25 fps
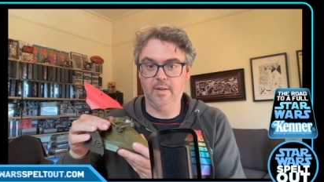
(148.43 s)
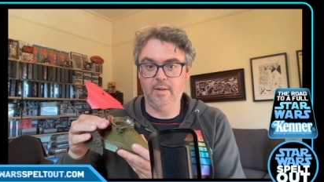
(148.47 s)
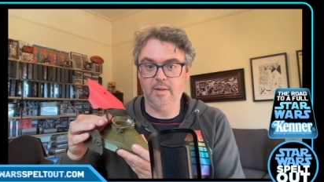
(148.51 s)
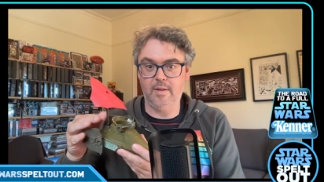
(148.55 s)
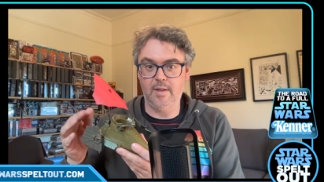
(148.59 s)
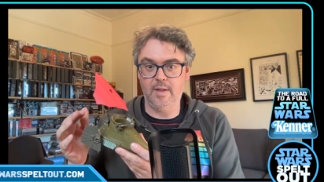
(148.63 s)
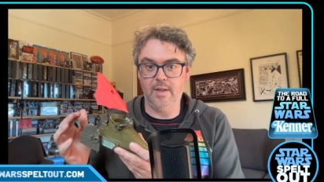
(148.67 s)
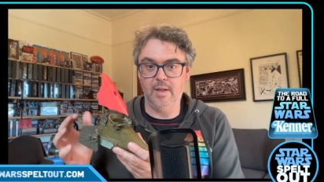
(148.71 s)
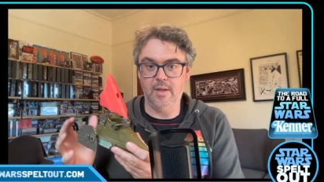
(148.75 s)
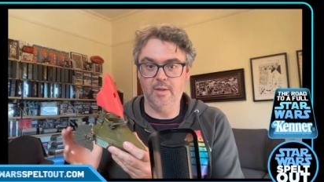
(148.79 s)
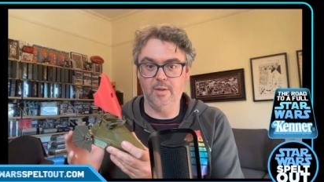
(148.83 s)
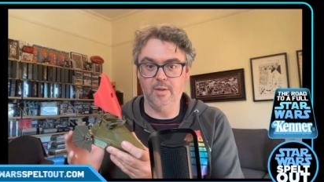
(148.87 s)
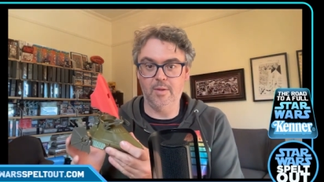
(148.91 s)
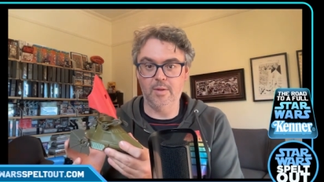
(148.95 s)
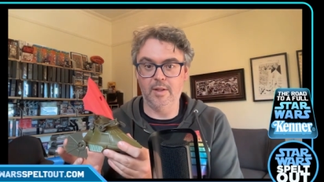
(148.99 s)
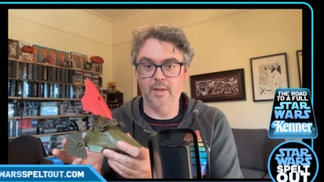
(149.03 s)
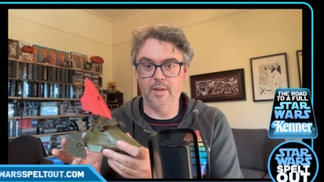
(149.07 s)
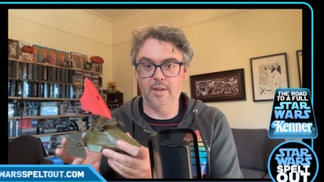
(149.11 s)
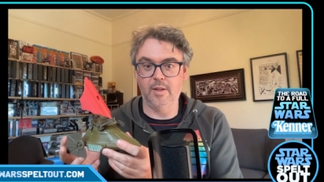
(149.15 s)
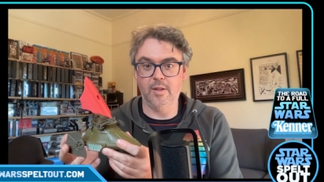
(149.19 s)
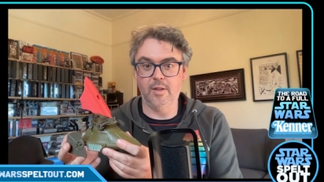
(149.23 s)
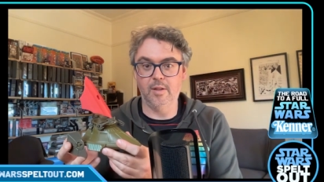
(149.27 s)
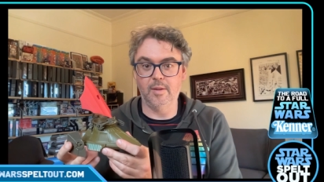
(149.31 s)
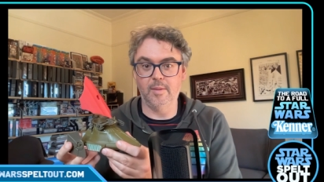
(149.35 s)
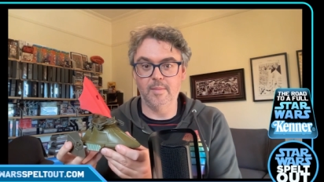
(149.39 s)
the old
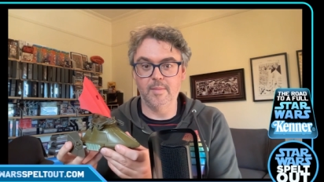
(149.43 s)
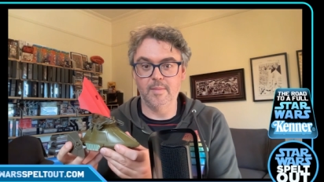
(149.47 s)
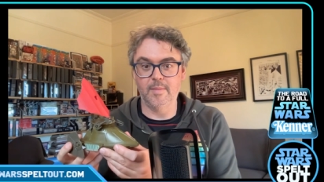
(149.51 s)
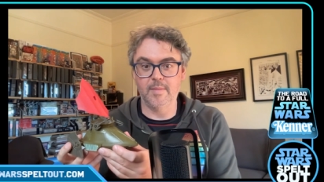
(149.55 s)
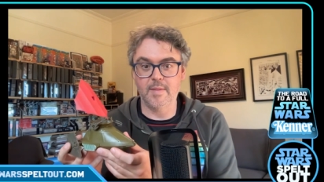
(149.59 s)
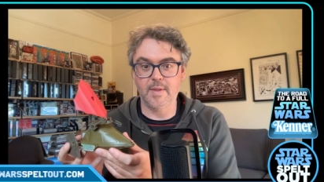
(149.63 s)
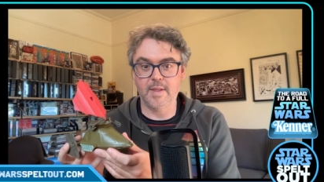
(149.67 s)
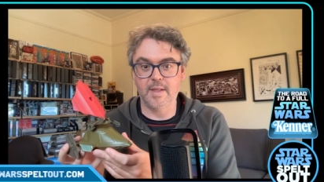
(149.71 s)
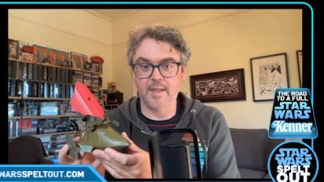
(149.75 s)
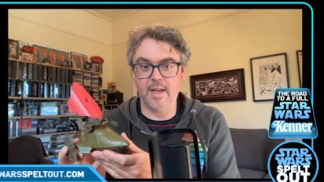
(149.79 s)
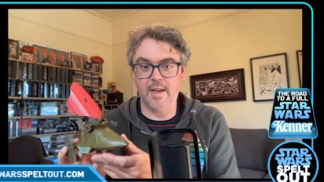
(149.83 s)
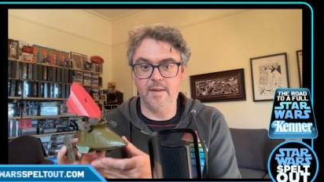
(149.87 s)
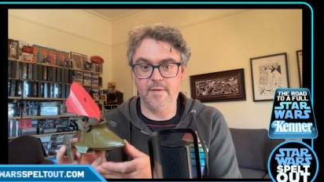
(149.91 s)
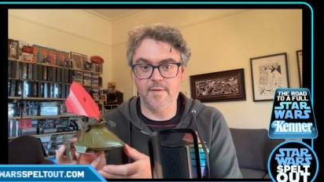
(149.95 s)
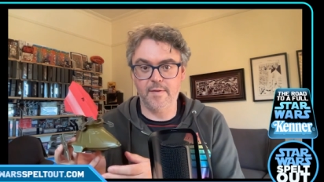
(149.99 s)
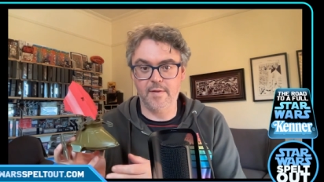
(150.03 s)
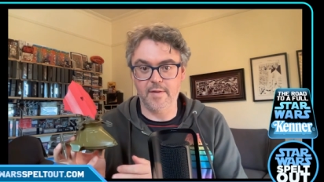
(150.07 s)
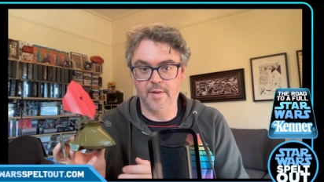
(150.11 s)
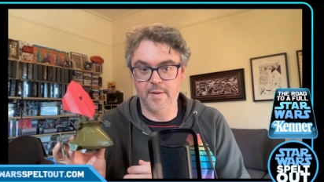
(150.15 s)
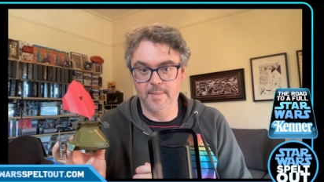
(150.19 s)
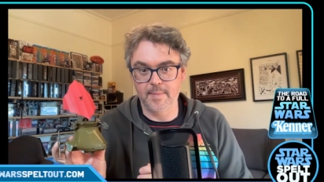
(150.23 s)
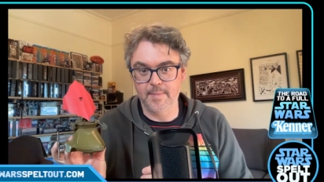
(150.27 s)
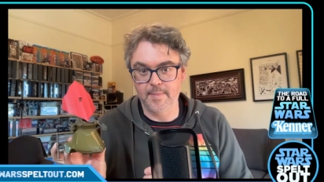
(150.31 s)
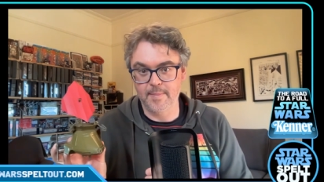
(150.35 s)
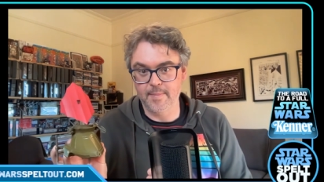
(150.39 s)
little
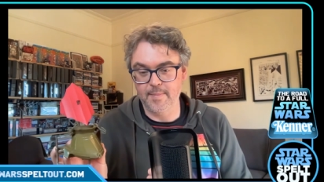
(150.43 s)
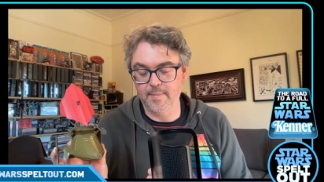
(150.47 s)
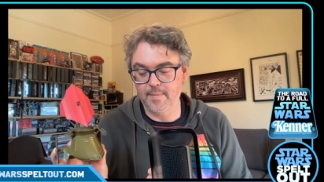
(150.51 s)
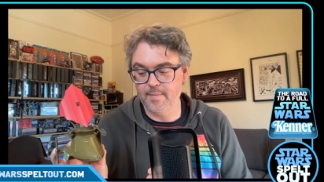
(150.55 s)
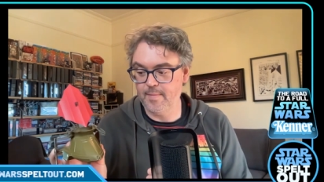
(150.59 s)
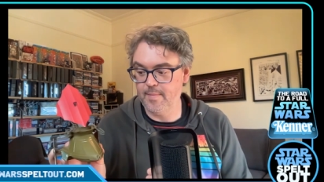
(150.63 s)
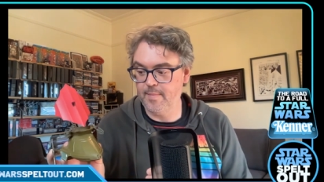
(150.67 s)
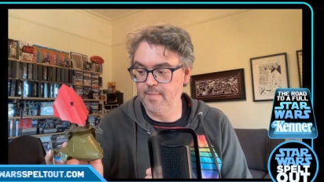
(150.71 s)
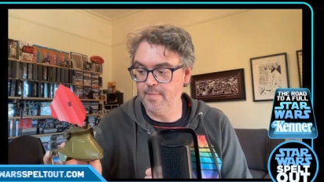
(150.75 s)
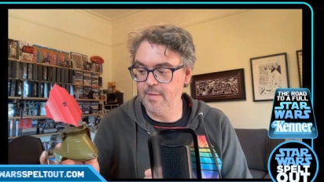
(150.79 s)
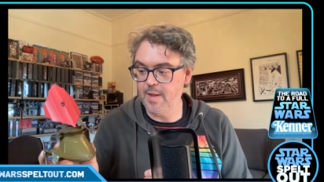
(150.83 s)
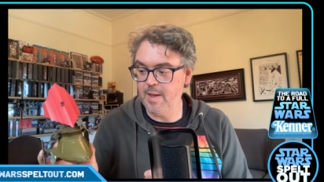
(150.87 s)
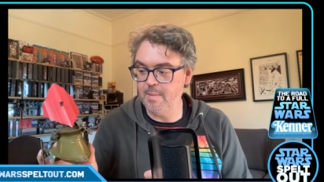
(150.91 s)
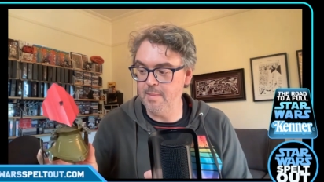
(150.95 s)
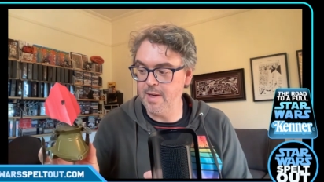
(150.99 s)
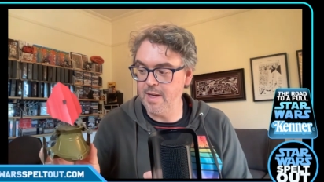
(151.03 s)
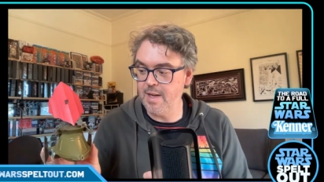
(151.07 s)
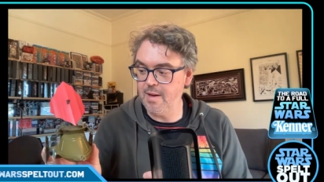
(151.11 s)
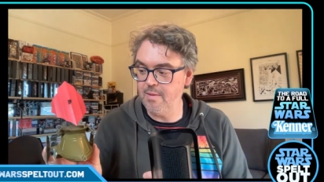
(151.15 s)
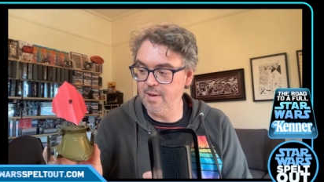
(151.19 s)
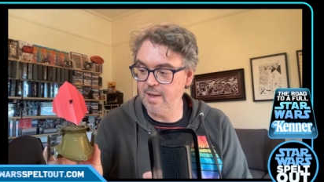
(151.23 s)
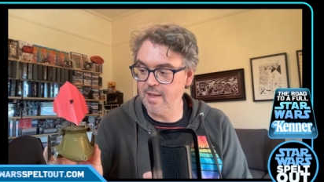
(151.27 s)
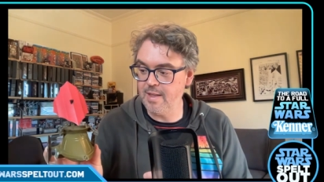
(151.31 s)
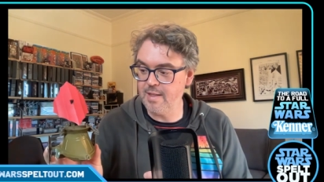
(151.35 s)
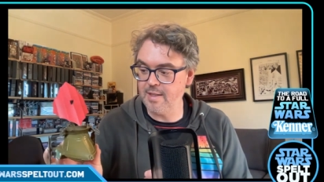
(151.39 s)
skiff, the
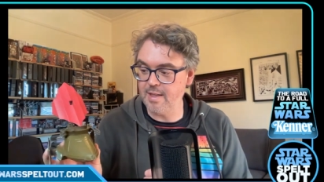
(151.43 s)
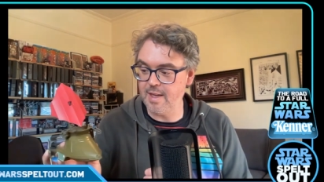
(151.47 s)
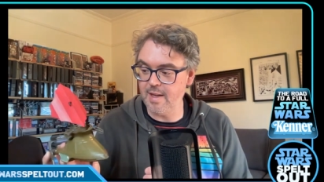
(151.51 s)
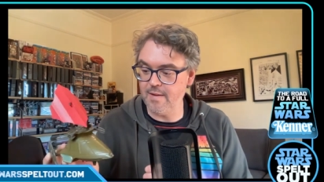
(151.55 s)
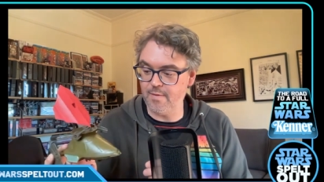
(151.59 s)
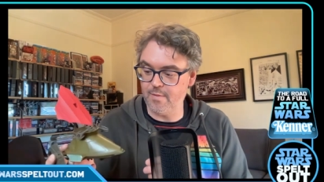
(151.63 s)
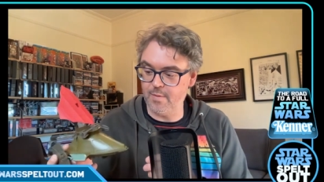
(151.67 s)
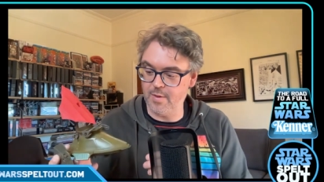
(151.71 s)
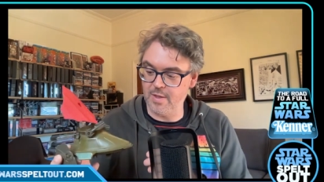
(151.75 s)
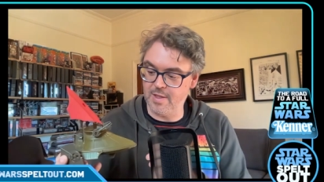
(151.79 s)
mini rig skiff,